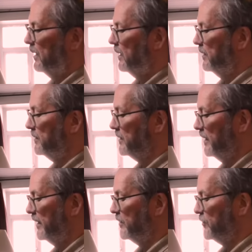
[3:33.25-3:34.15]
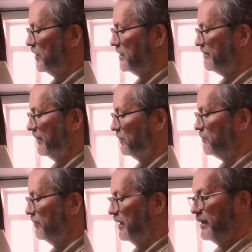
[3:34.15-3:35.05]
And it just
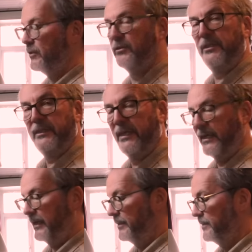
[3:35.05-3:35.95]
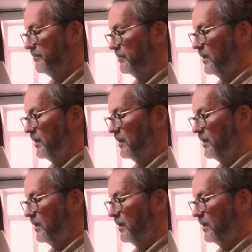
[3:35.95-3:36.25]
feels really good in the hand.